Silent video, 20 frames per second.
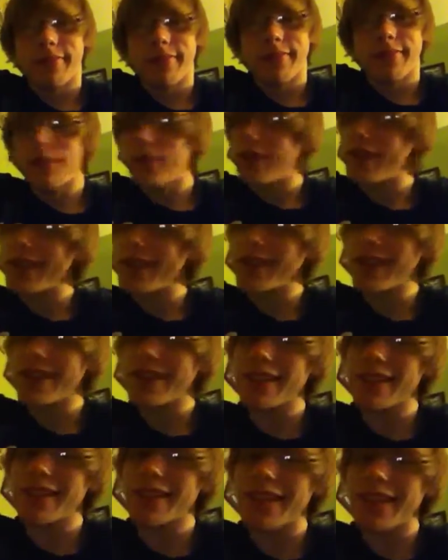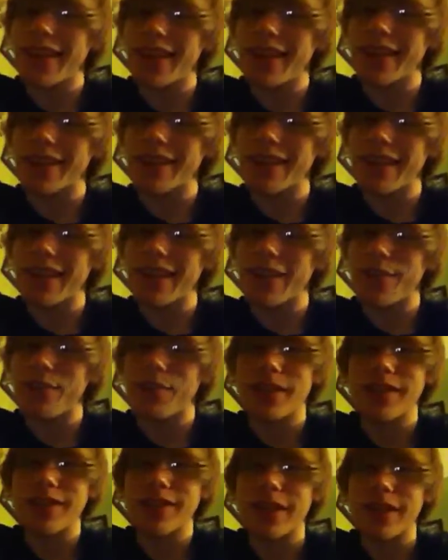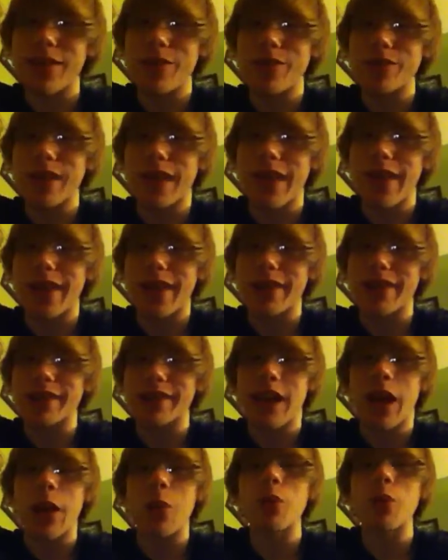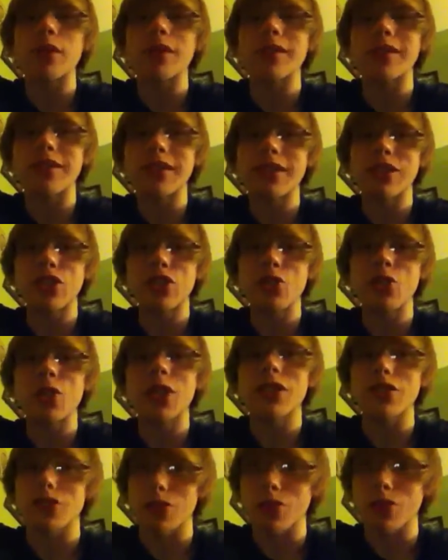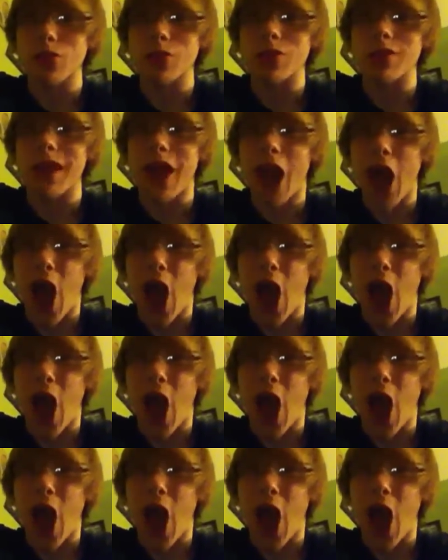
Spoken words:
So I guess that's it, guys. Peace out, and I will see you soon.